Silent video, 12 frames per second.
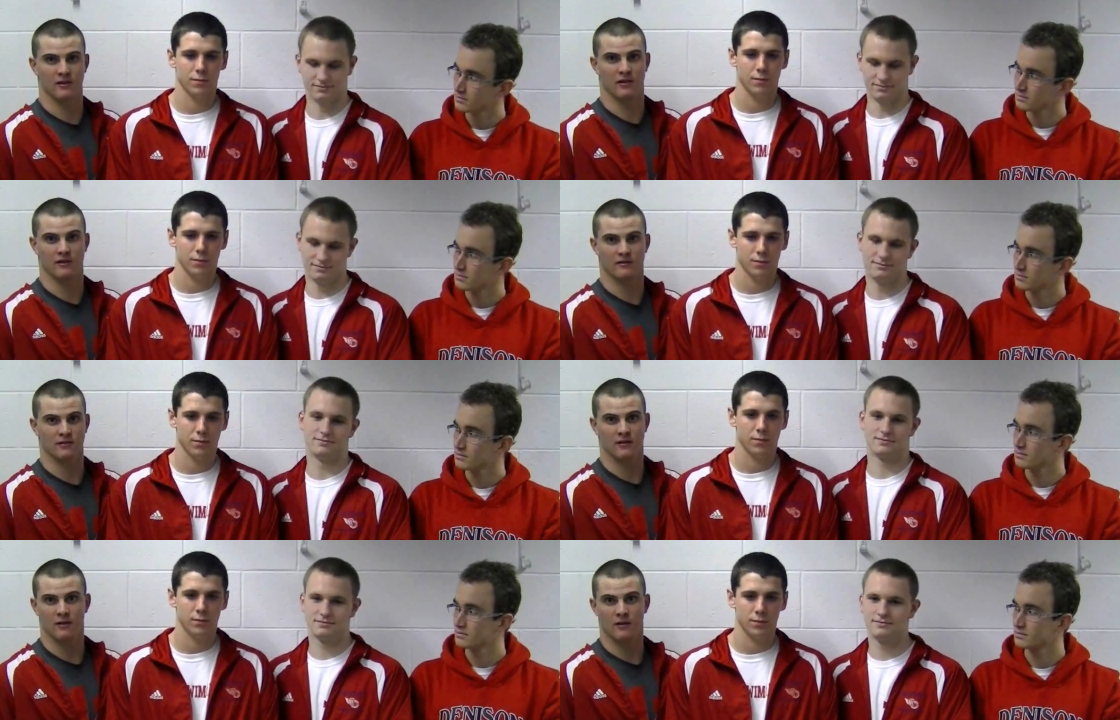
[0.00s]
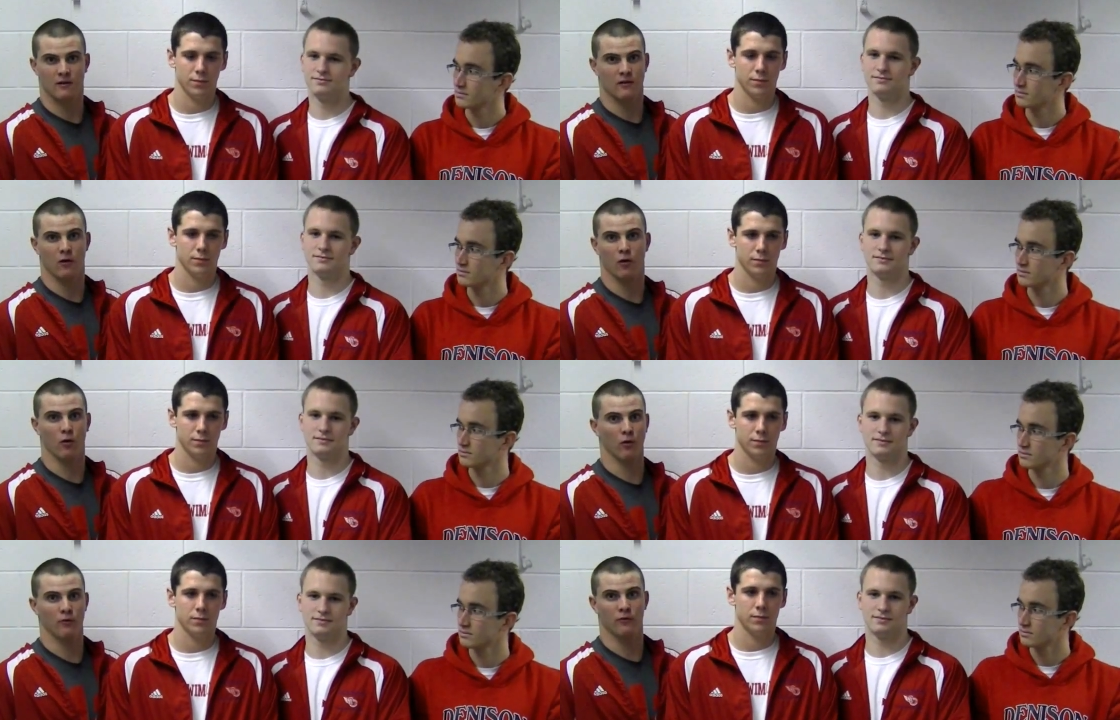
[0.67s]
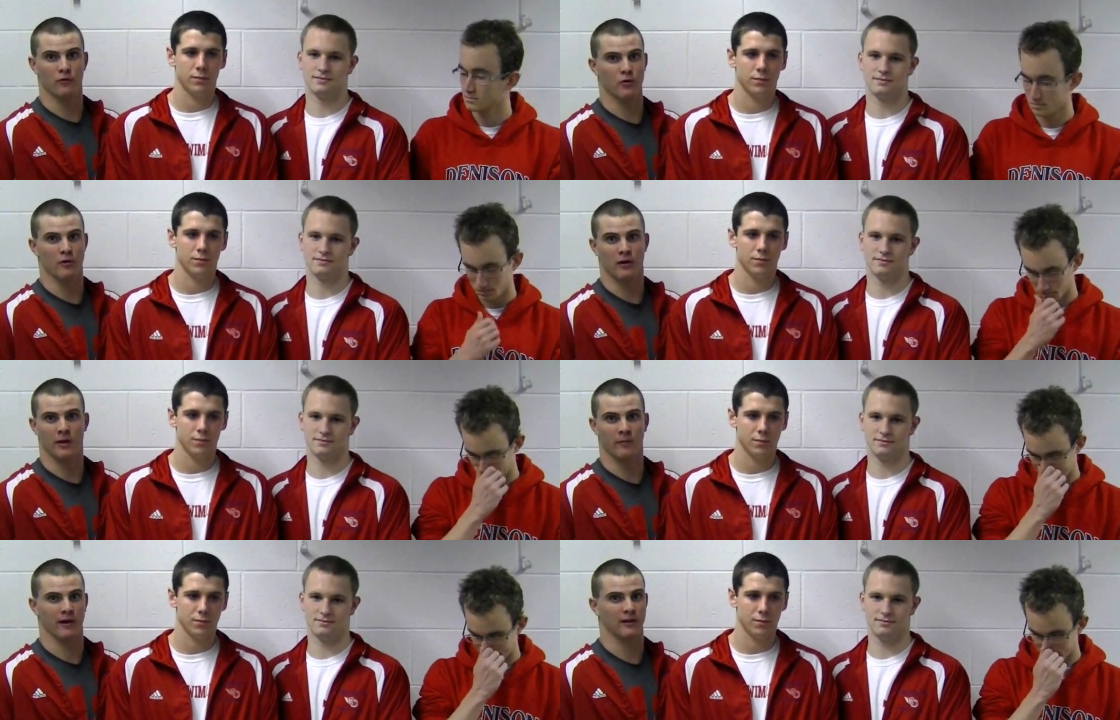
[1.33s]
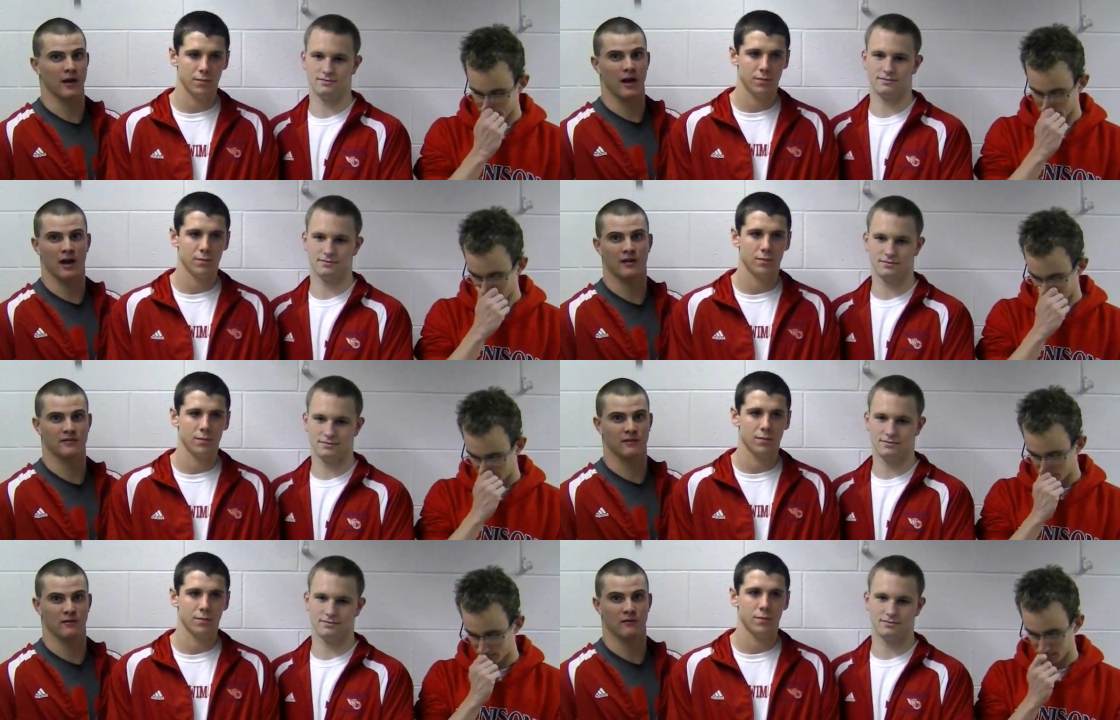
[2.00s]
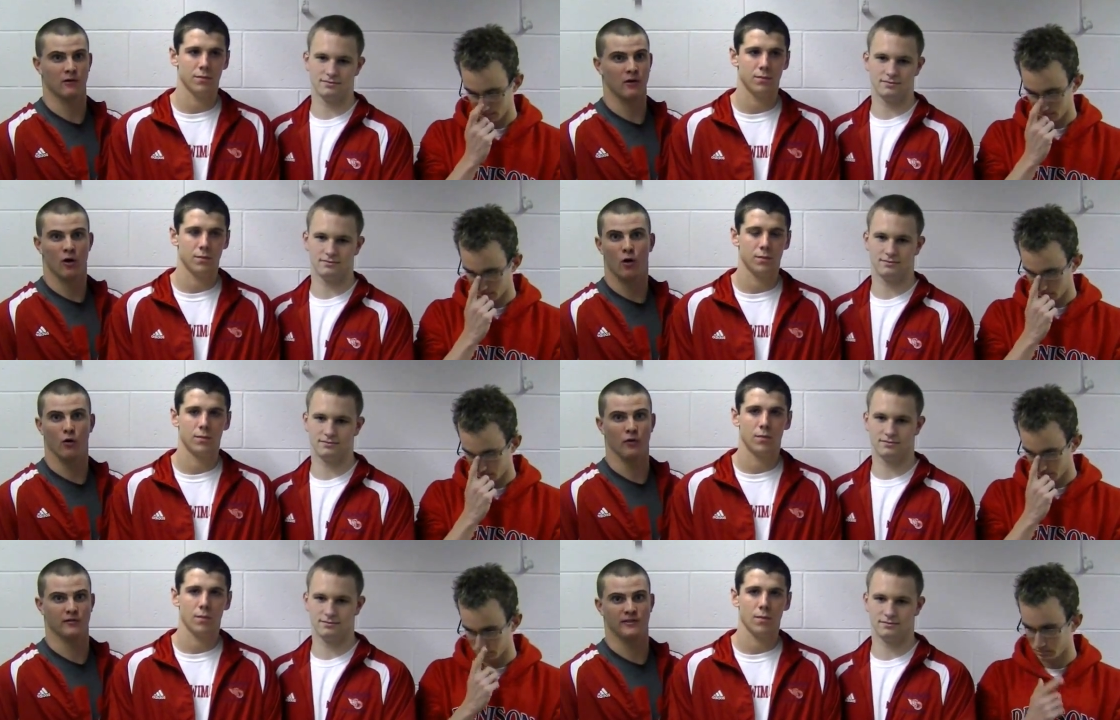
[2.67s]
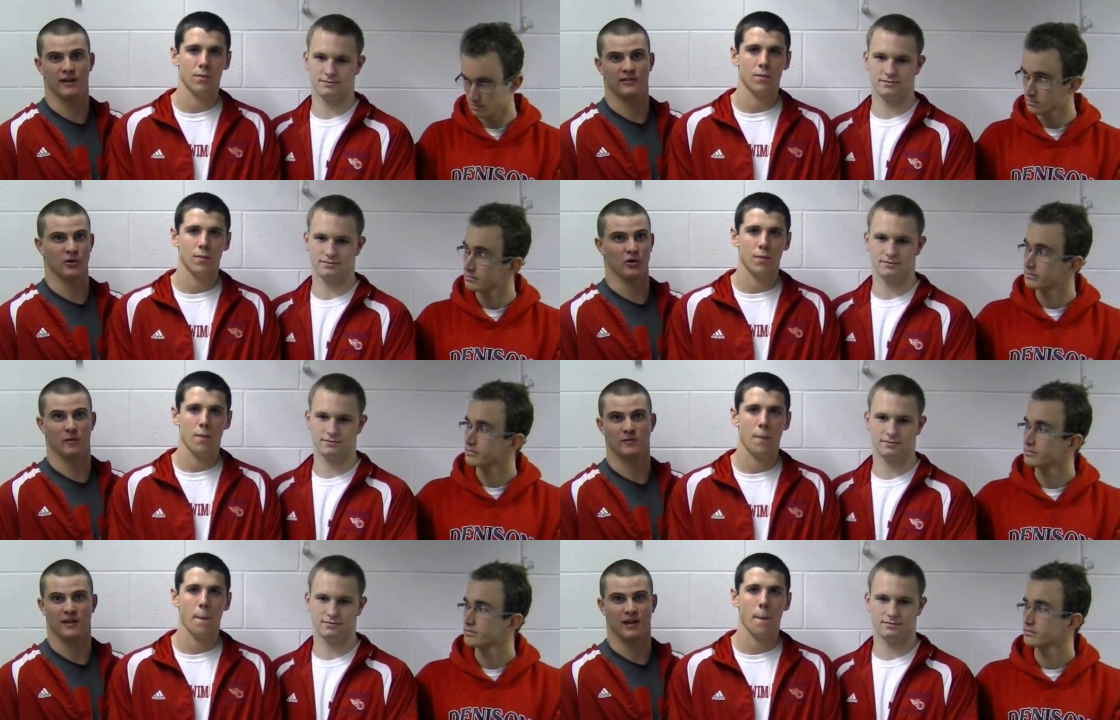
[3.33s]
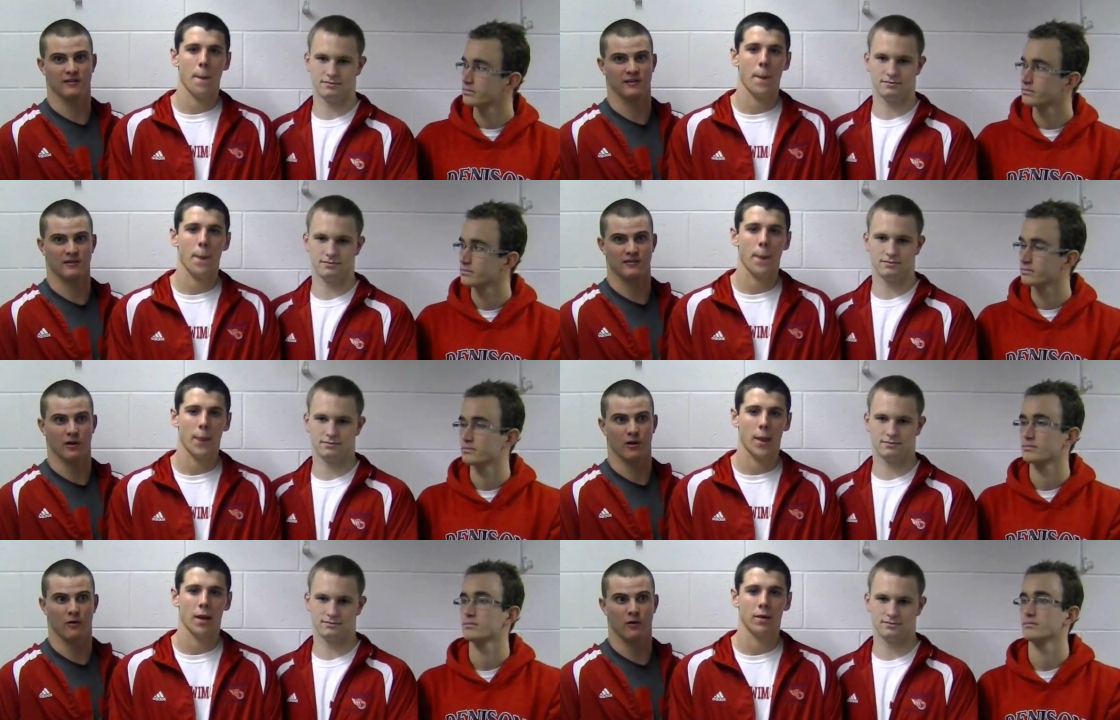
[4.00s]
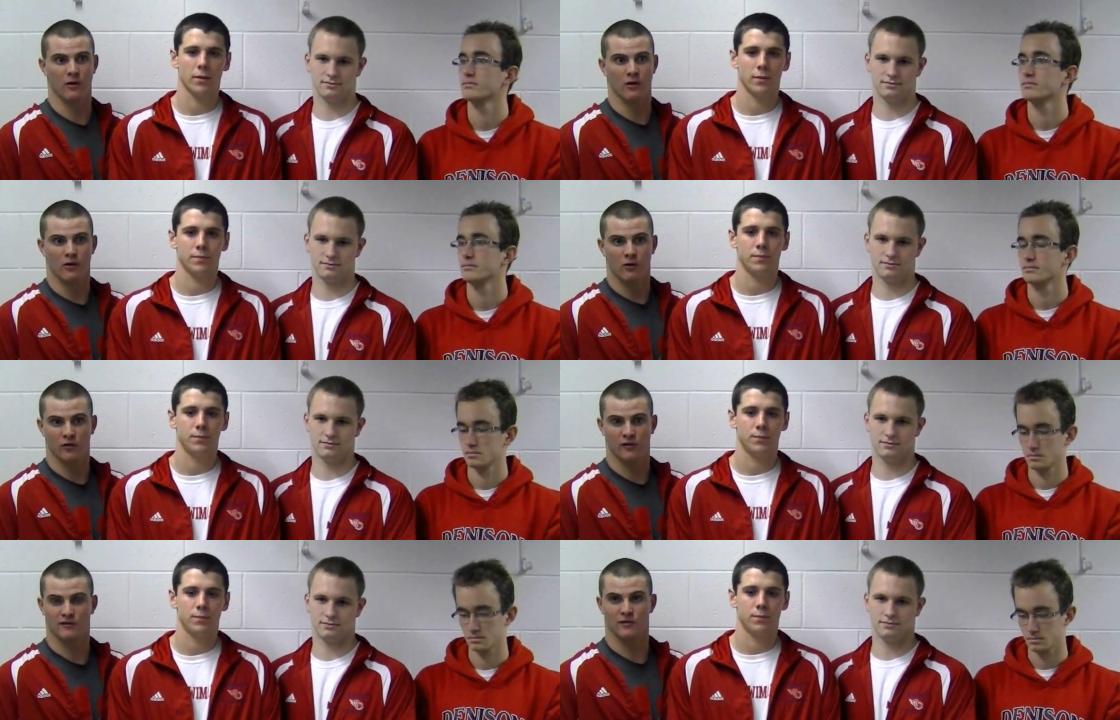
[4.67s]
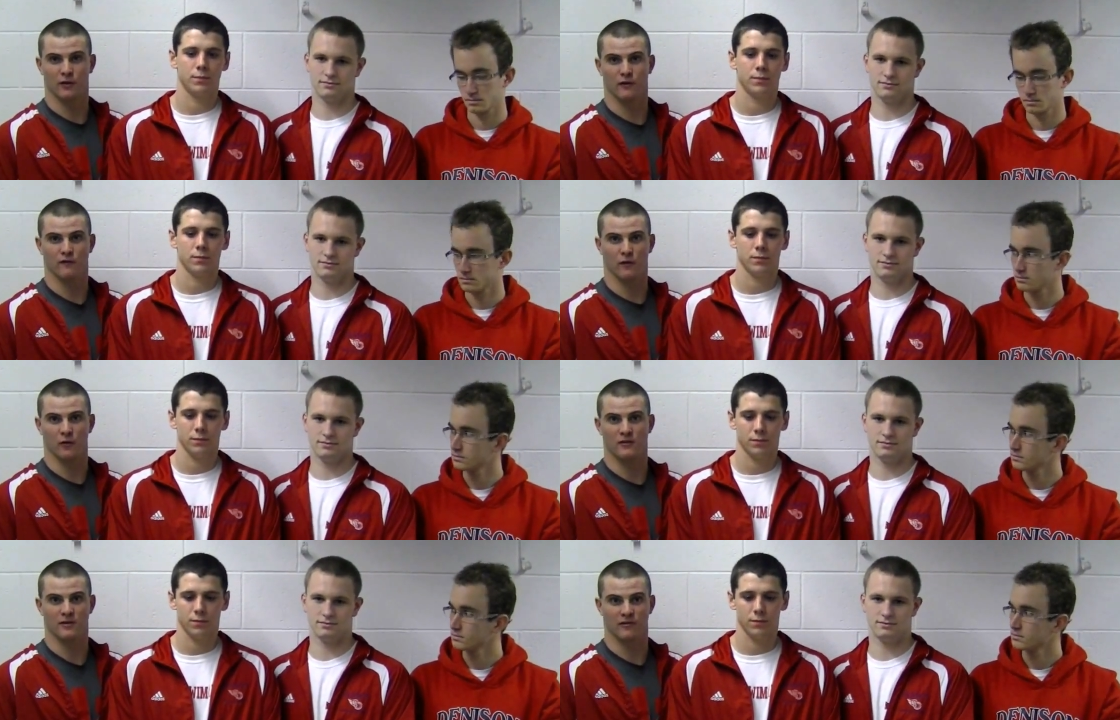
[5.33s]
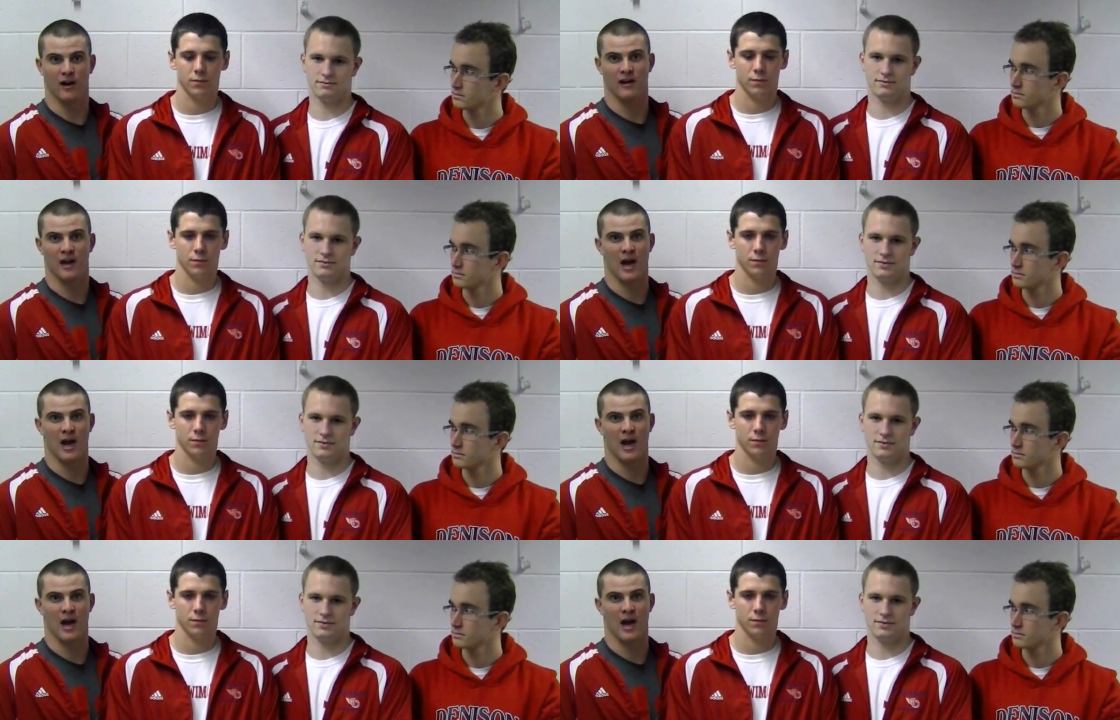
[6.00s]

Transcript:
Speaker 1: year? It's whole new incoming class and whole new set of circumstances. So I'm just looking forward to right